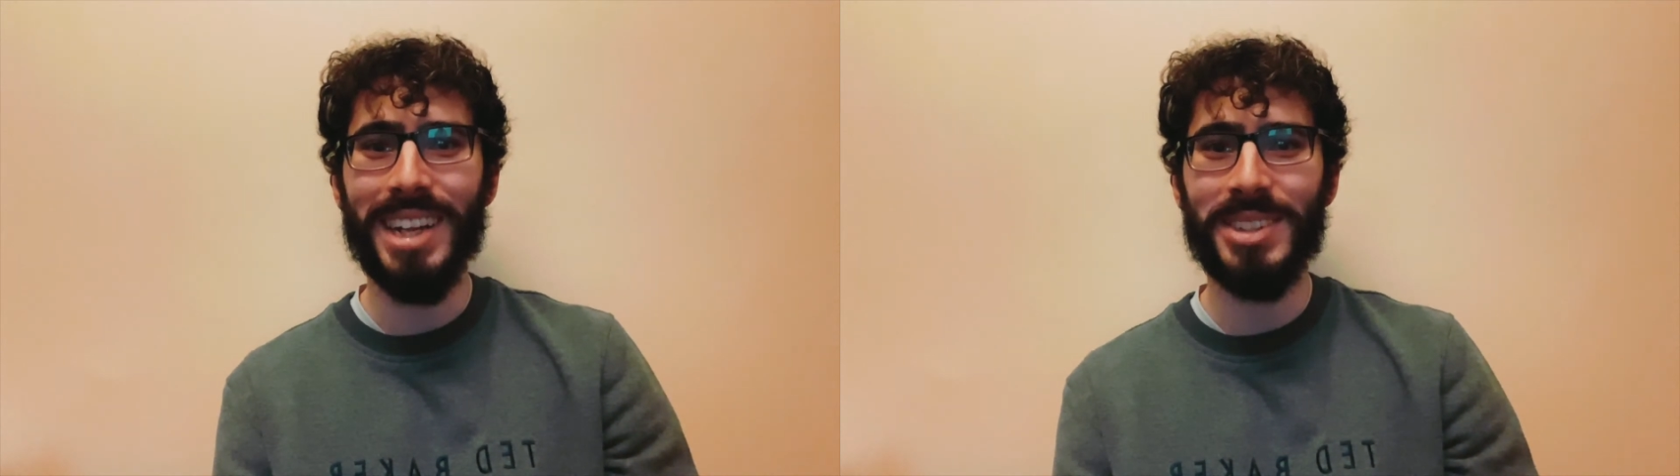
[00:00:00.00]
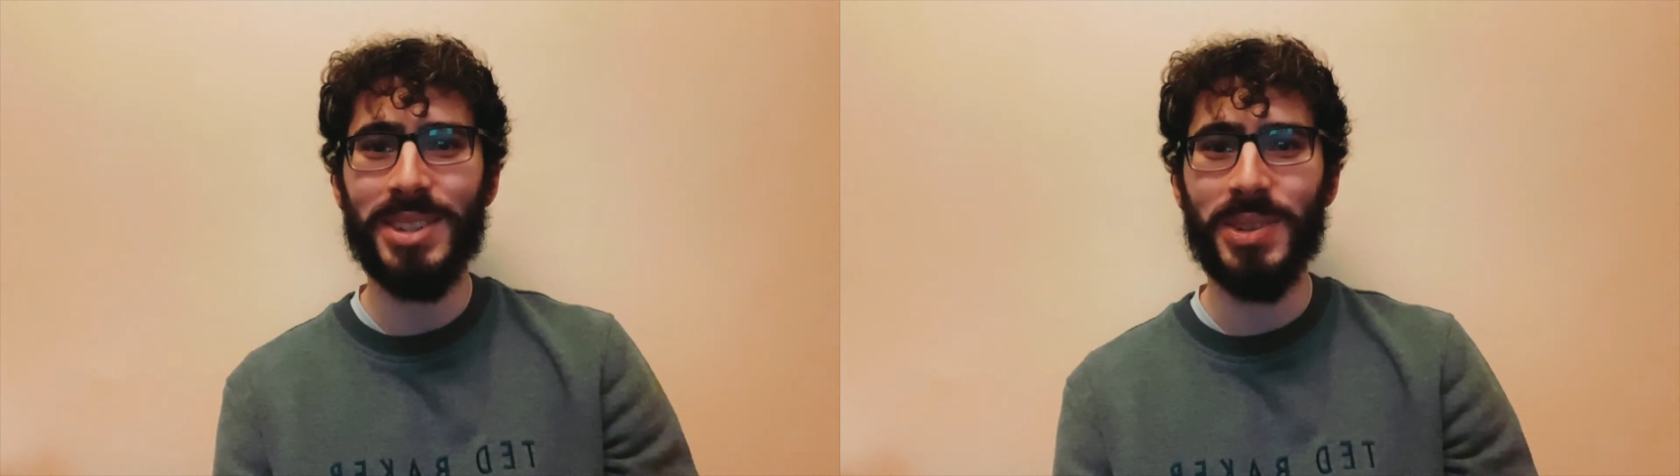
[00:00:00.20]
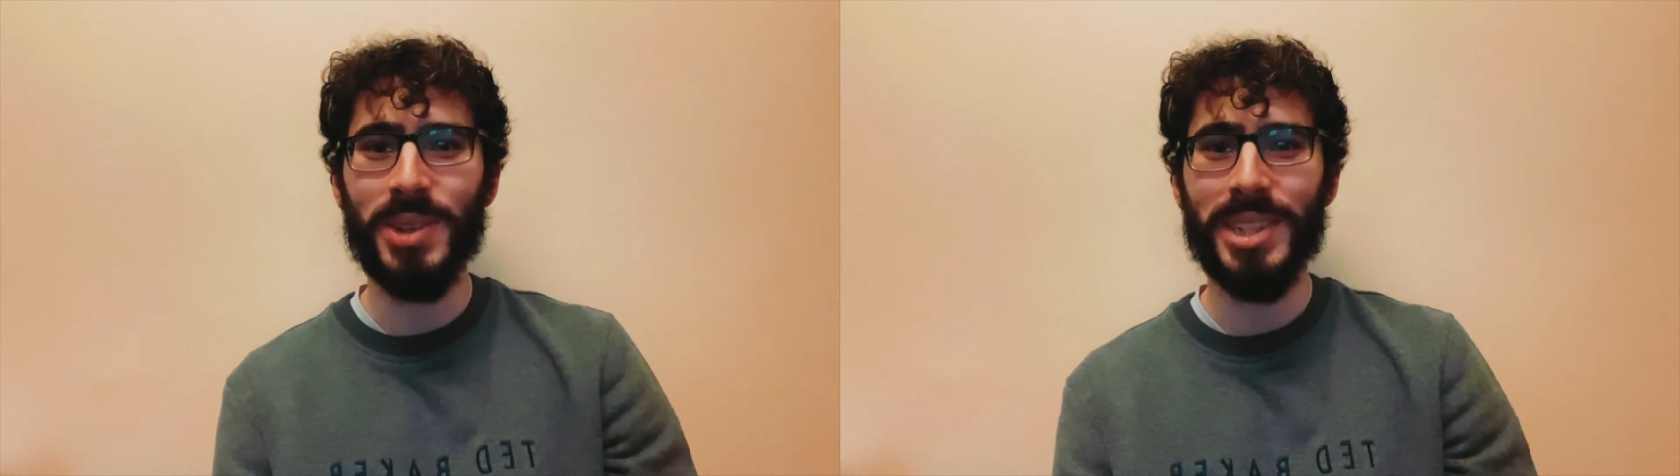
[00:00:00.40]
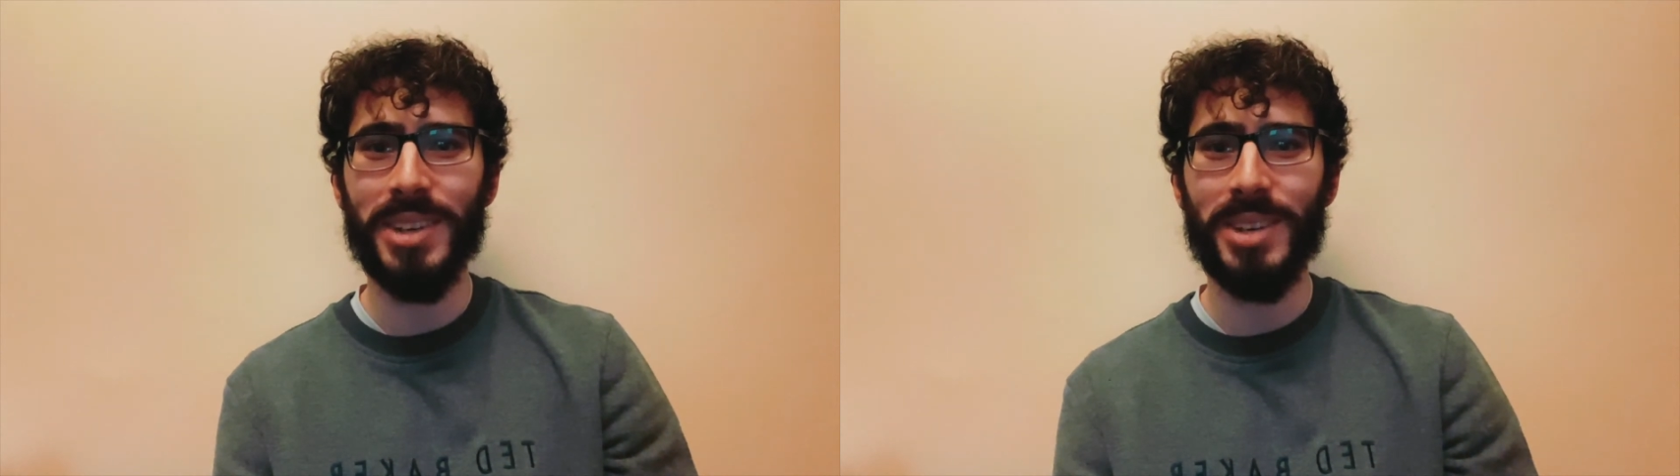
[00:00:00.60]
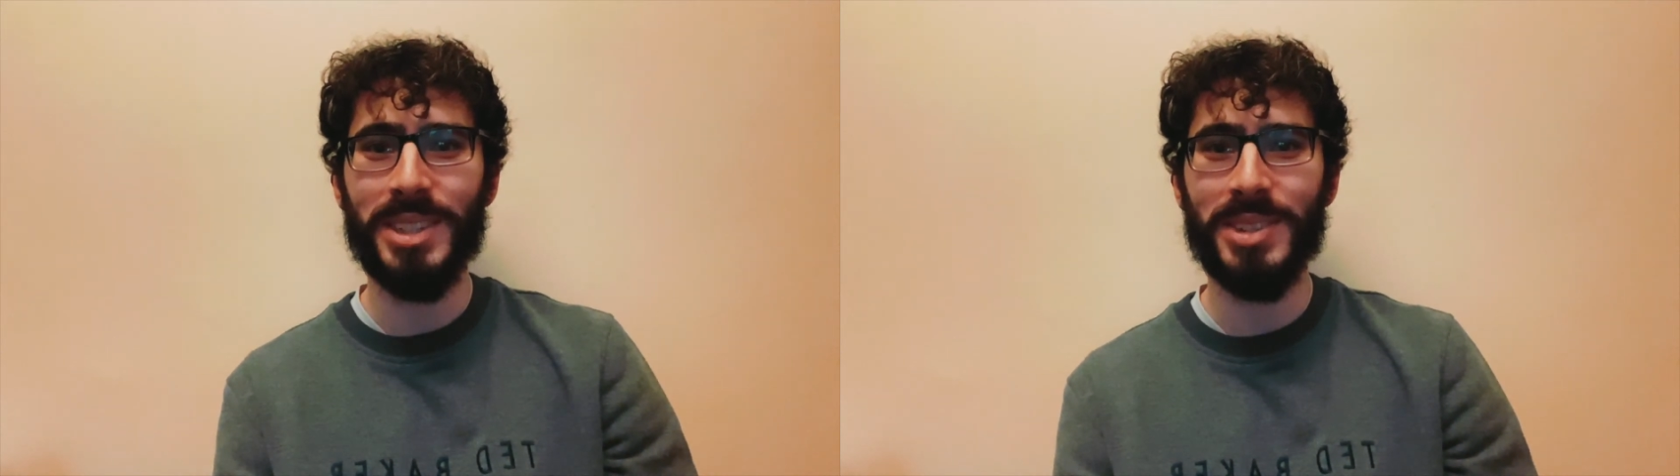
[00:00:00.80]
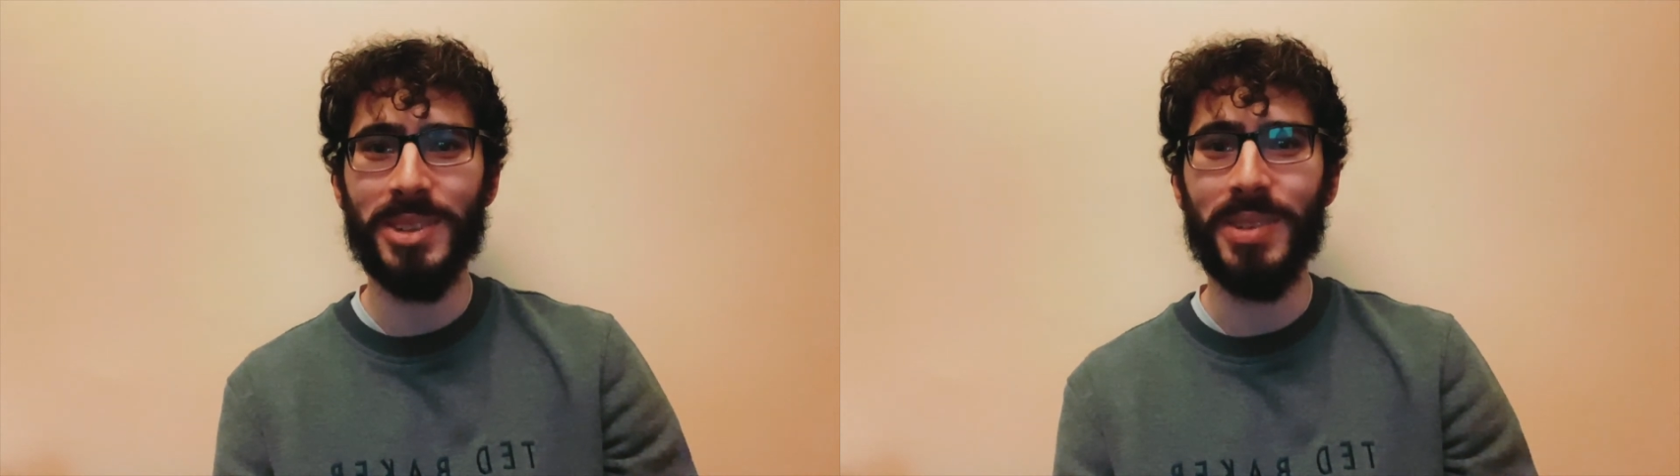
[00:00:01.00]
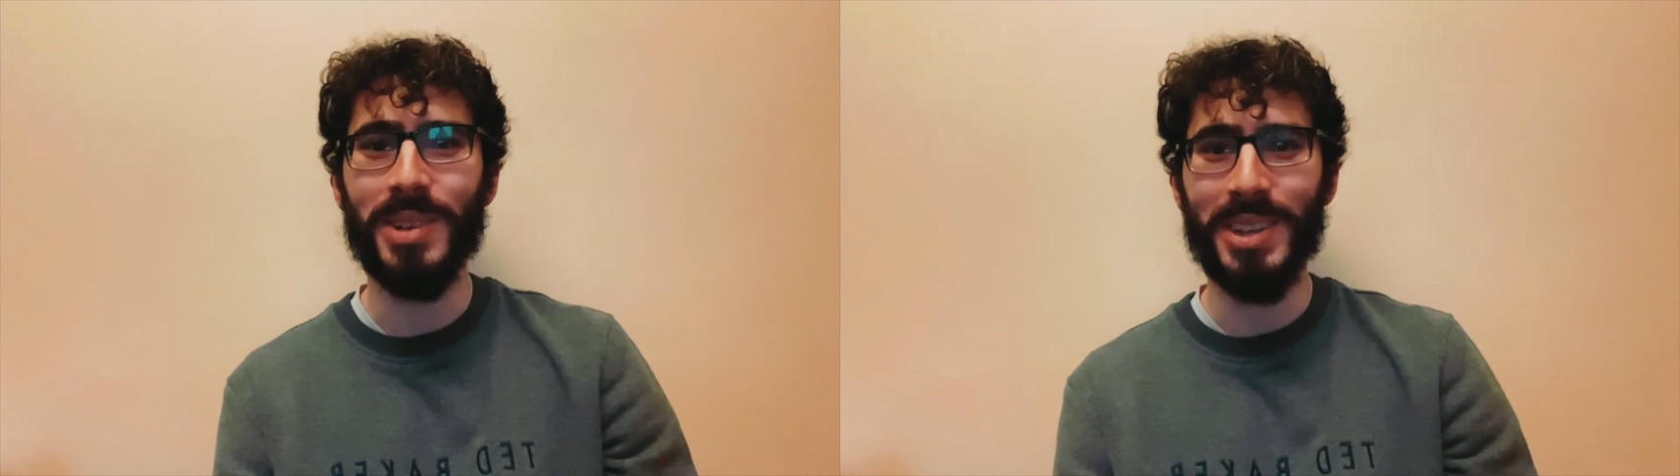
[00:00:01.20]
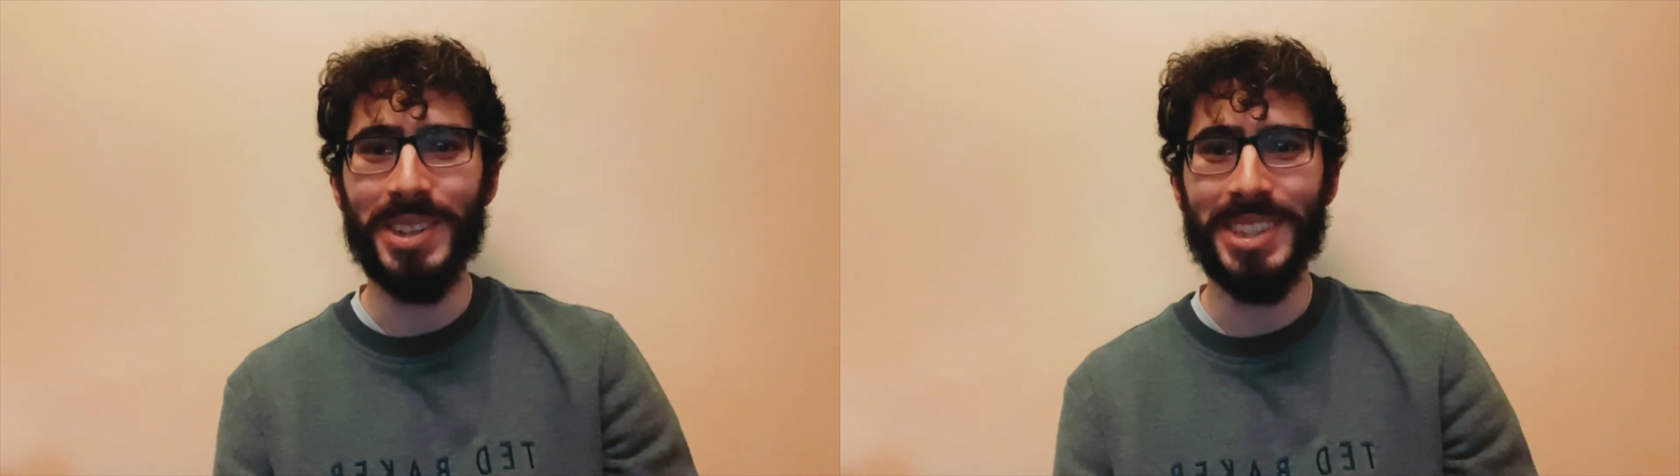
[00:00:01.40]
worked in a restaurant will
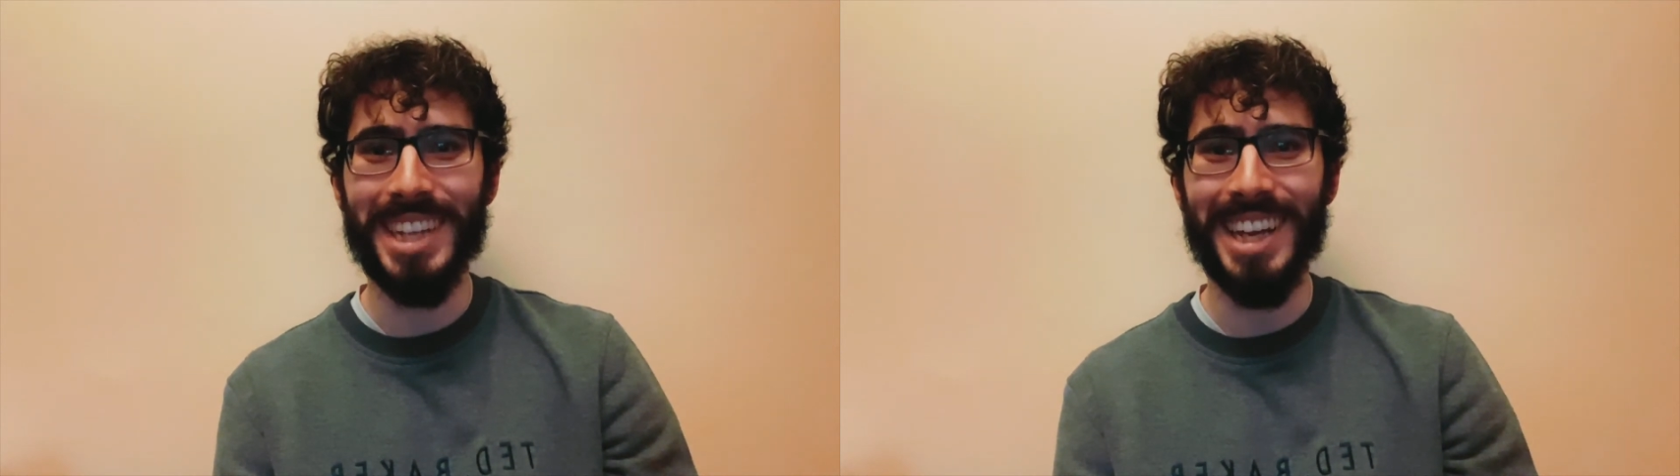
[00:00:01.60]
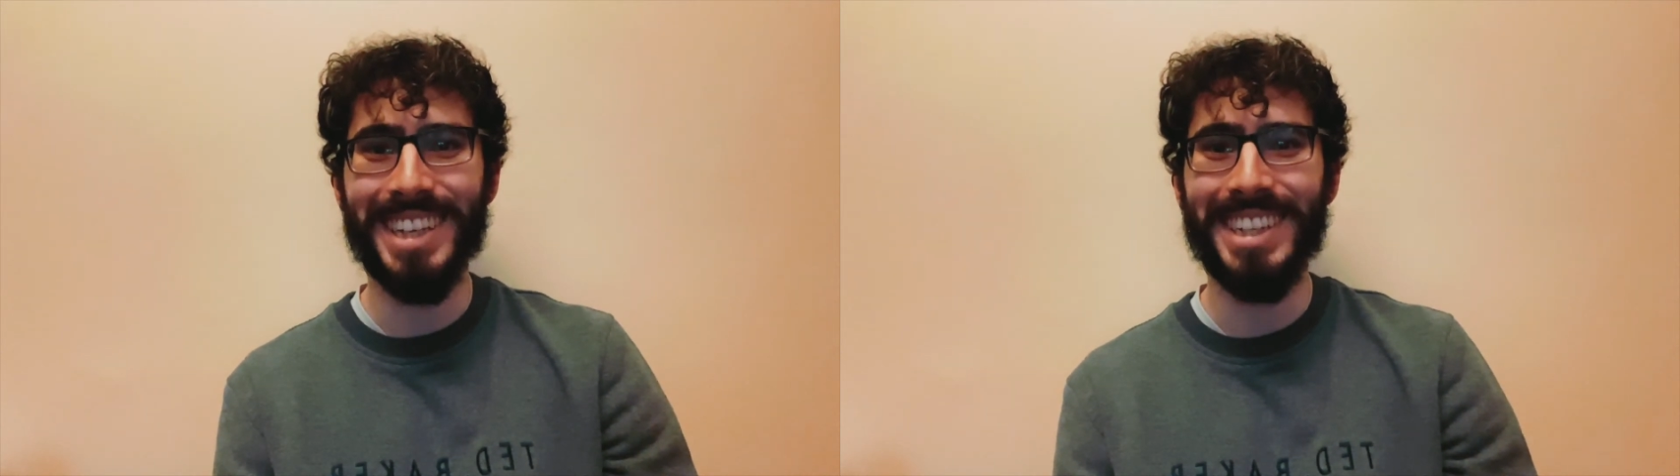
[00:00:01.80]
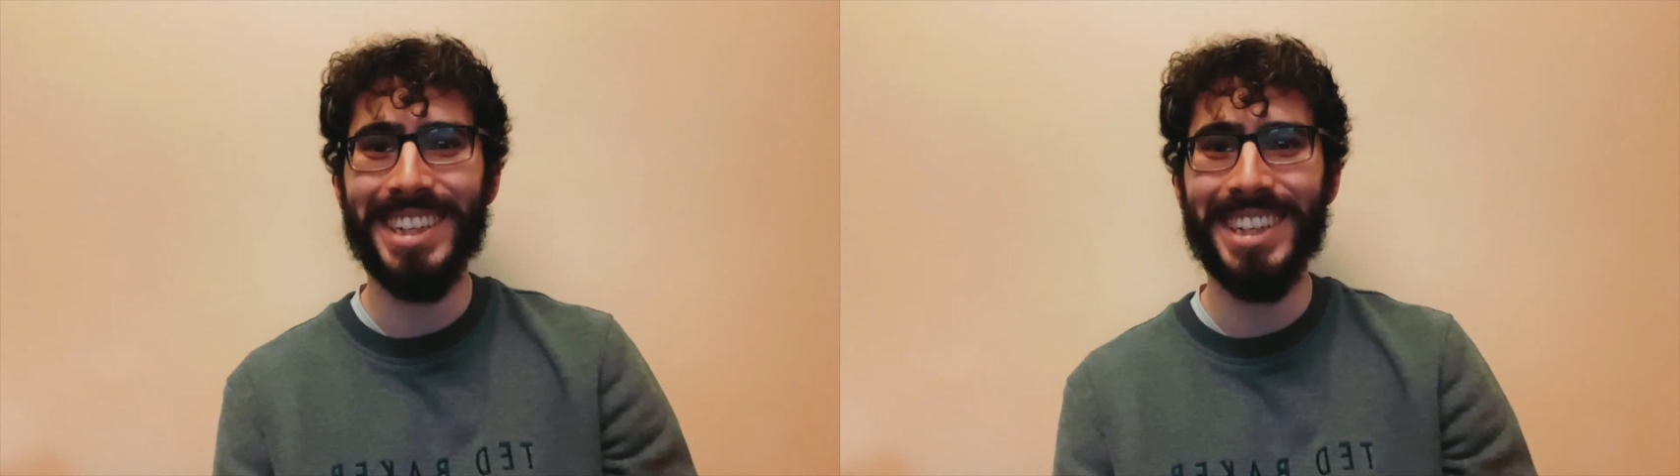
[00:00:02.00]
understand.